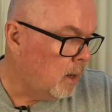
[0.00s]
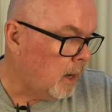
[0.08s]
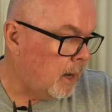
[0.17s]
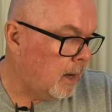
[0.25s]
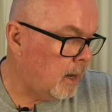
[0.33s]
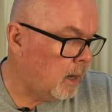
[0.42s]

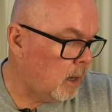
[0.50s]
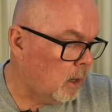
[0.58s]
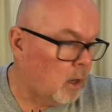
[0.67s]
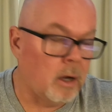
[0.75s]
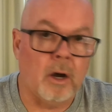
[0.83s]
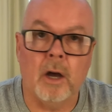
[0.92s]

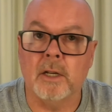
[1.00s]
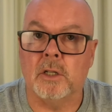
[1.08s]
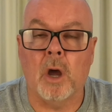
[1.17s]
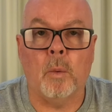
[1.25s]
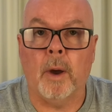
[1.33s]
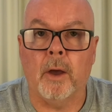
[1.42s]
There's
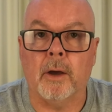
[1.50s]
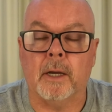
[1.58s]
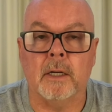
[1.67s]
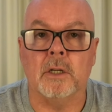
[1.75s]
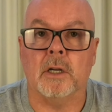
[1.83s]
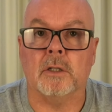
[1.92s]
no way I
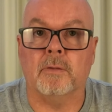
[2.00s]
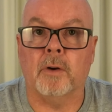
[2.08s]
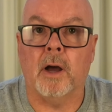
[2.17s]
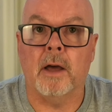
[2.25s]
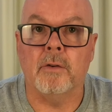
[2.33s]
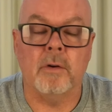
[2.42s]
can
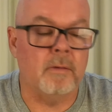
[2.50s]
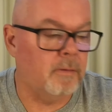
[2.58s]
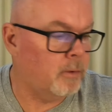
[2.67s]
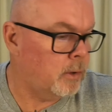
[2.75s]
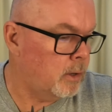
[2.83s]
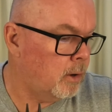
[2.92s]
justify
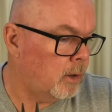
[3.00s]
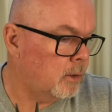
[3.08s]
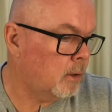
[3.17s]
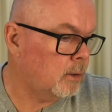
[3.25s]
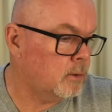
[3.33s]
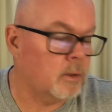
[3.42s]

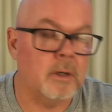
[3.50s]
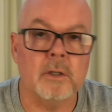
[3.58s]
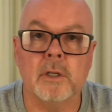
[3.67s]
$149 on a